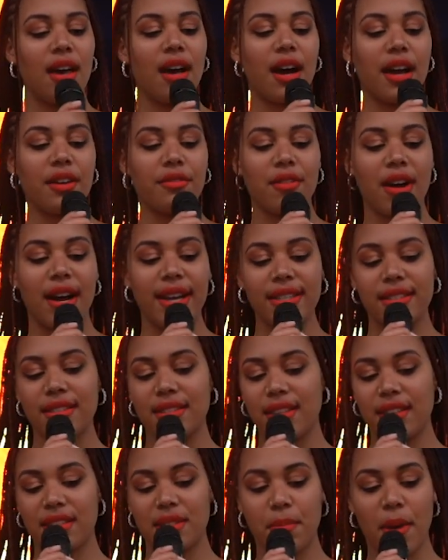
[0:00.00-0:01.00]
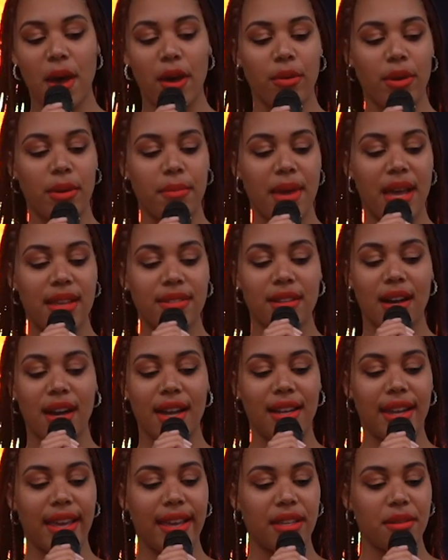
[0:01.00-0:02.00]
I write this poem as
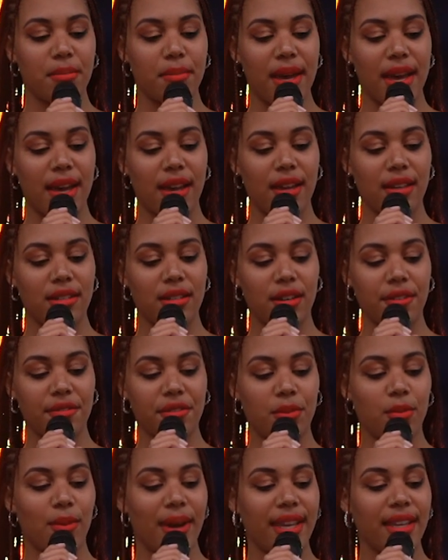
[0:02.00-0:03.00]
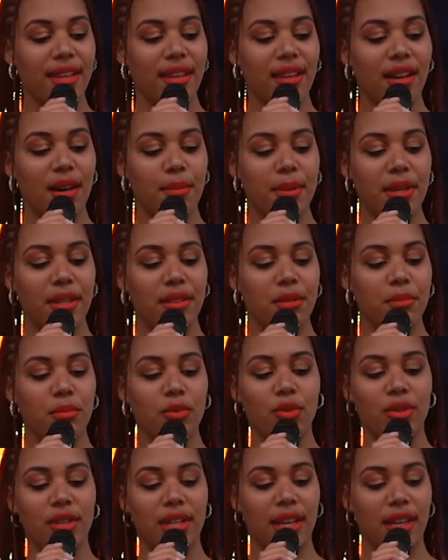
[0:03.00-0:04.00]
I lay in bed after waking up in the
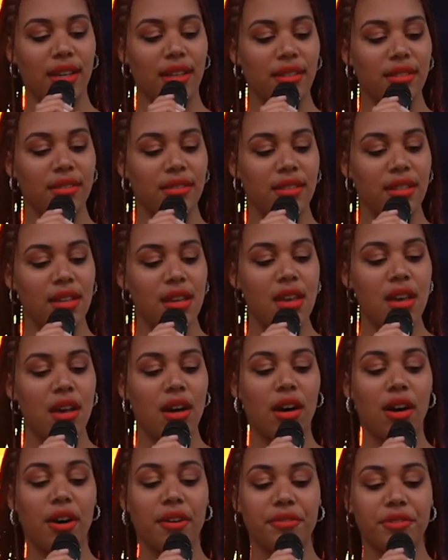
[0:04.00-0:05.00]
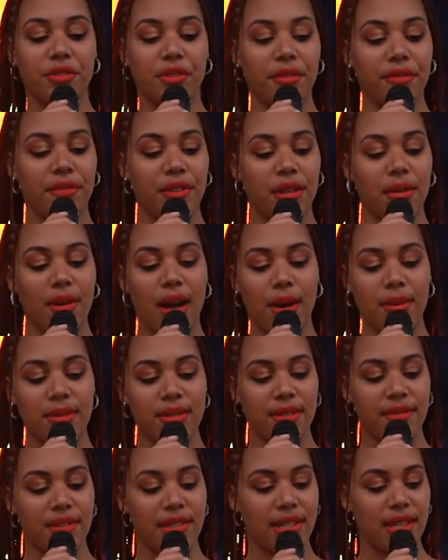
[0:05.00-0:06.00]
morning, after a few
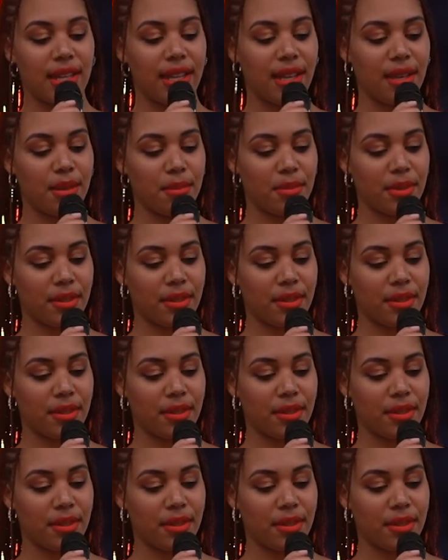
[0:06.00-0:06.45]
hours of sleep.